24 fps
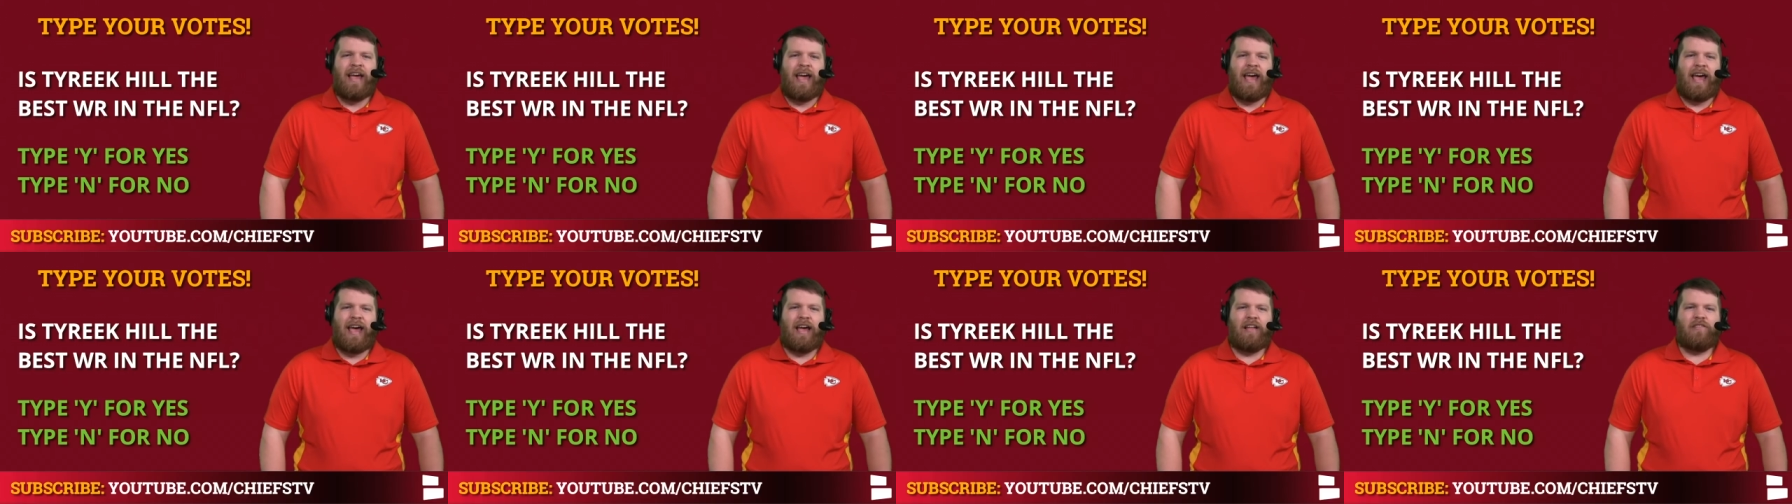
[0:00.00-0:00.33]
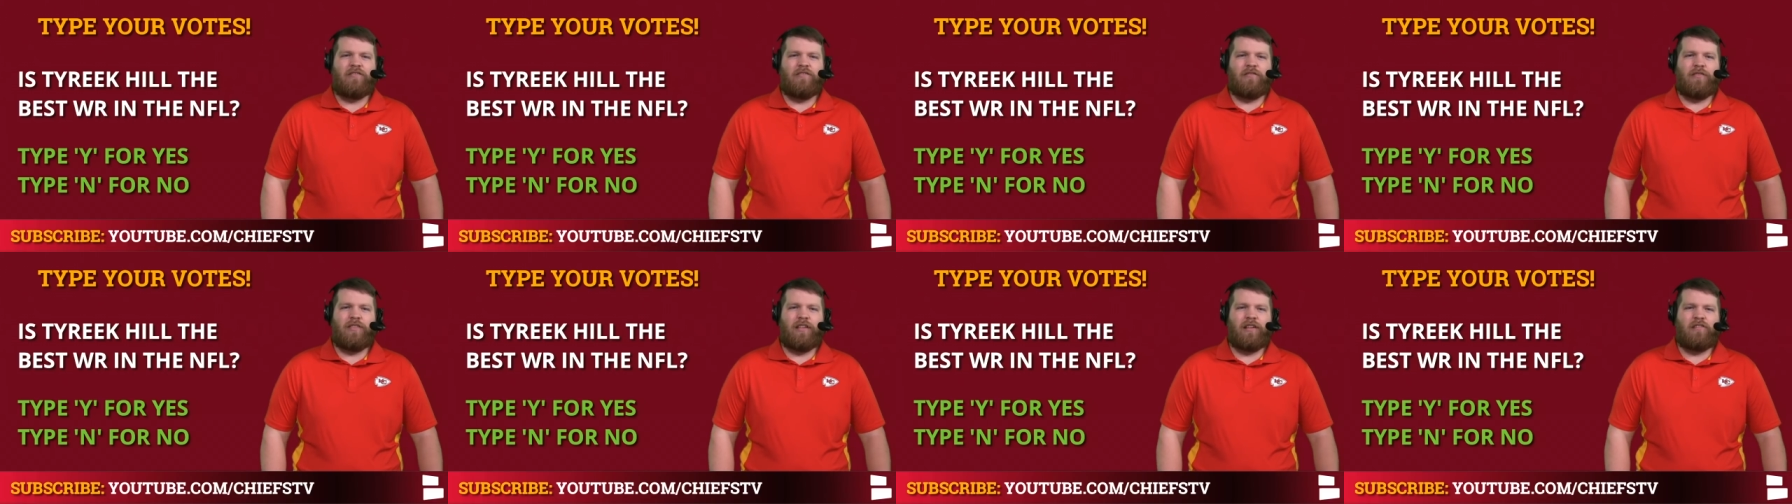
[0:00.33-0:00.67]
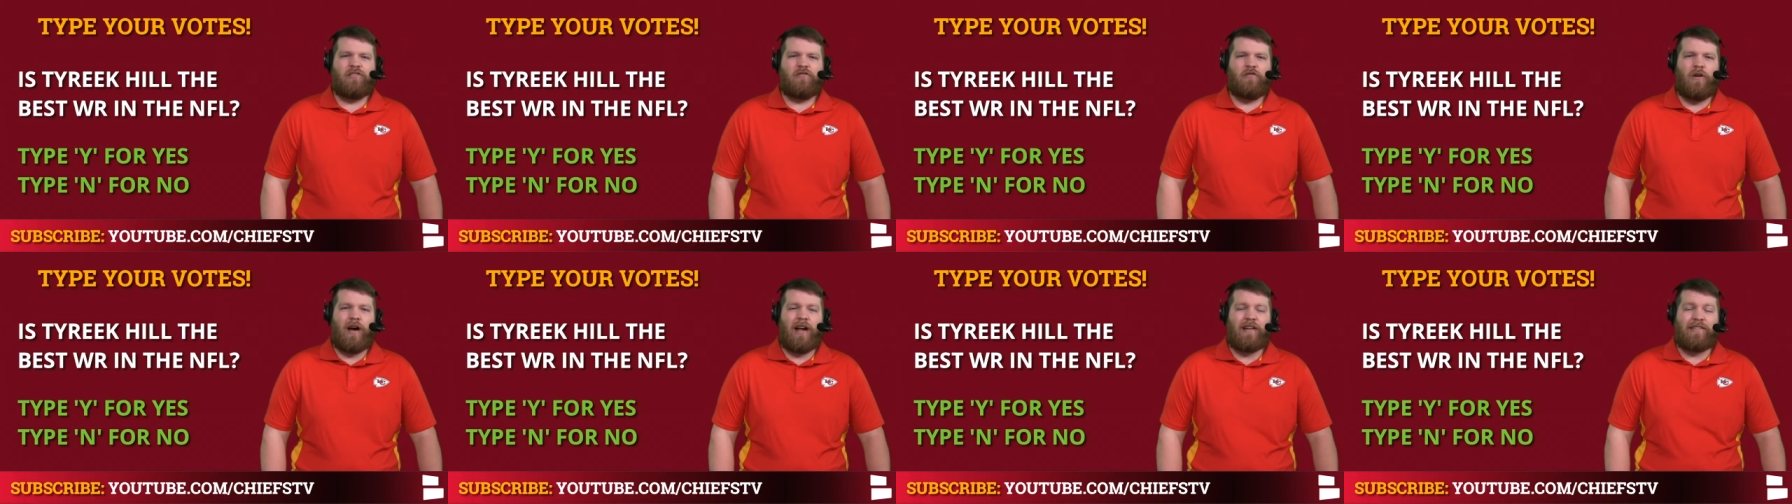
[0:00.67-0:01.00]
Answer this
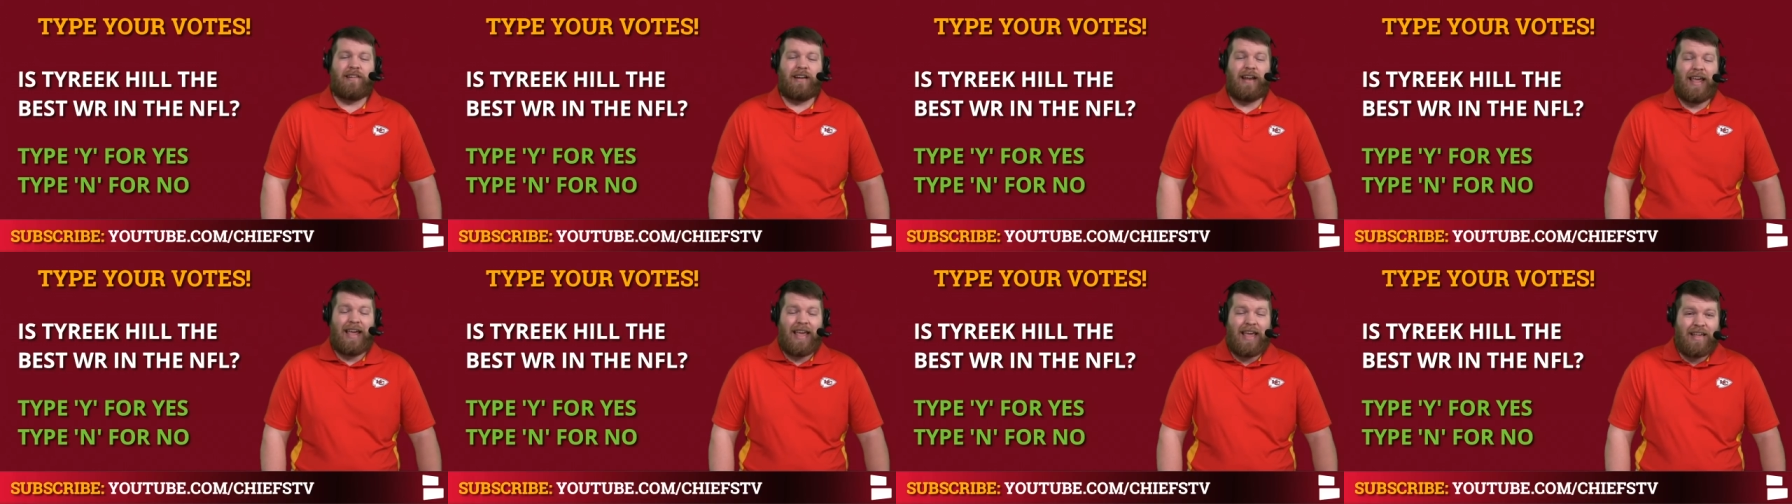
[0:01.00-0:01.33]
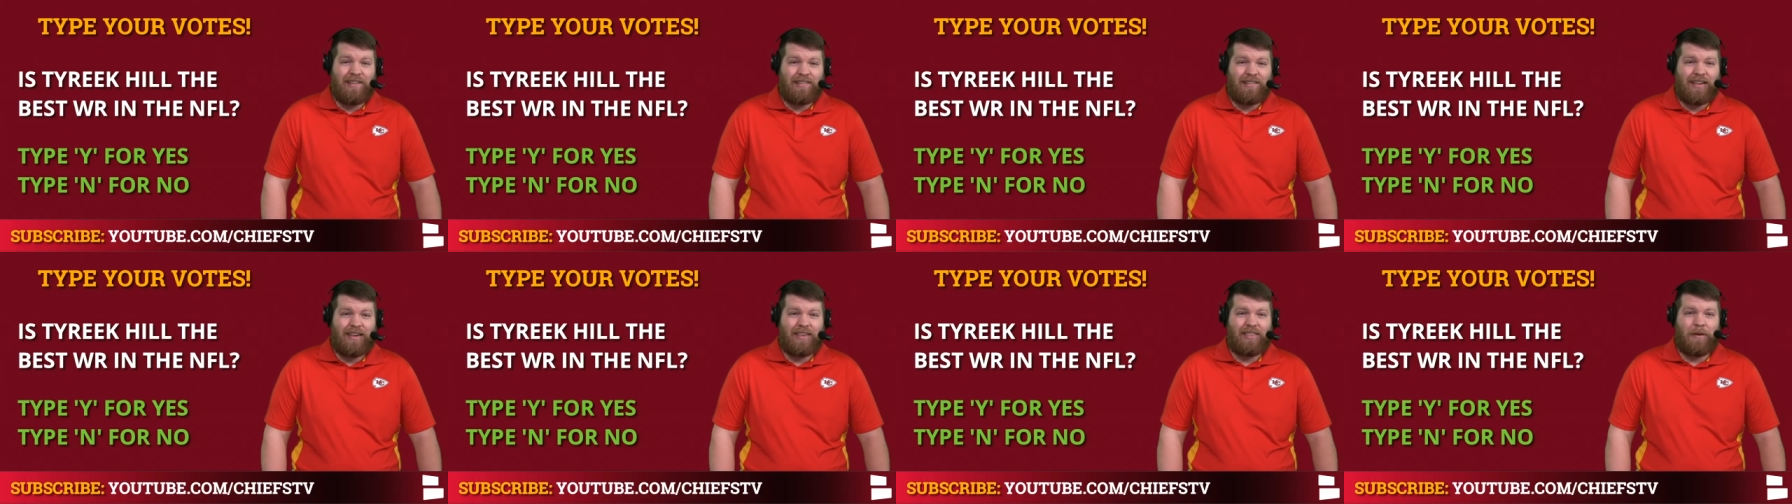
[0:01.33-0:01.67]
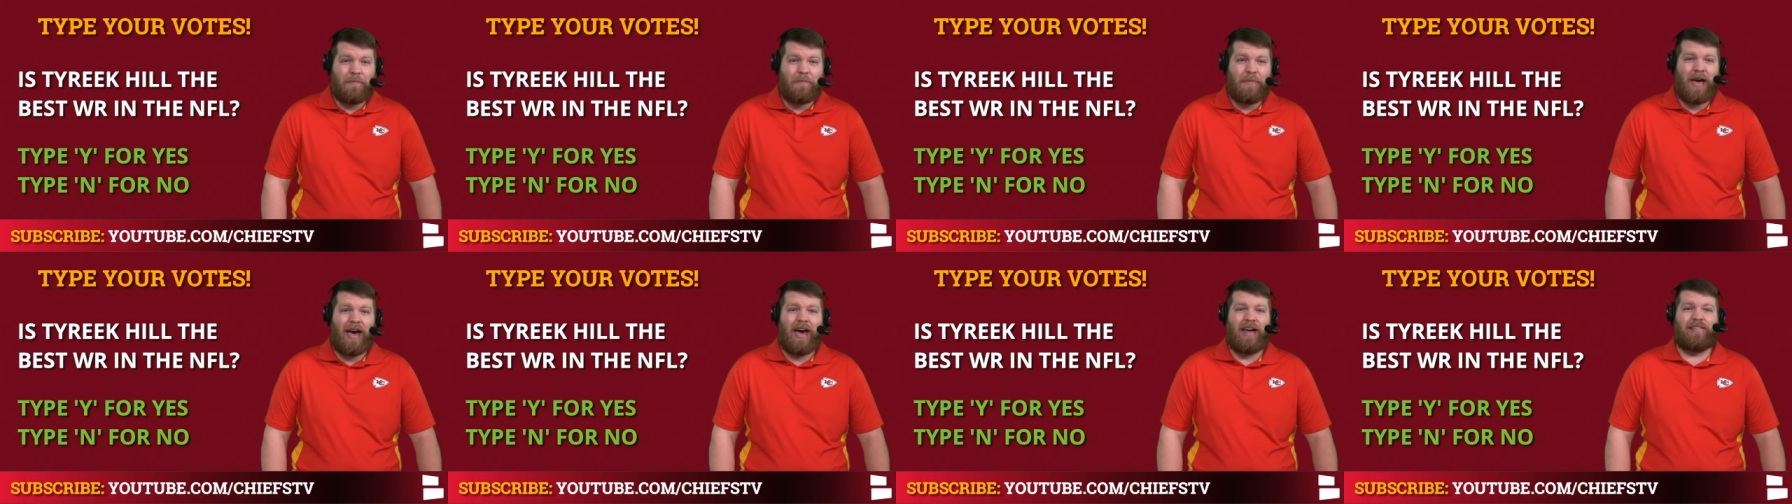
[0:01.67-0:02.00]
question. Is he the
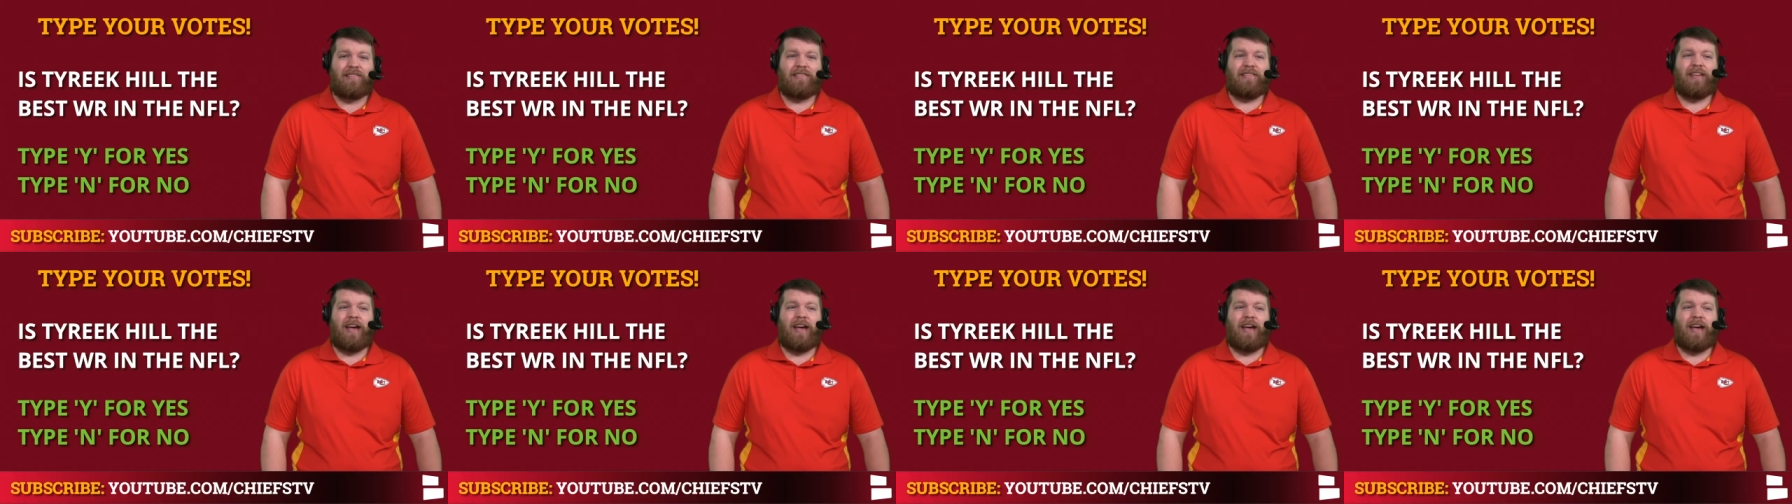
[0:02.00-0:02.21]
best?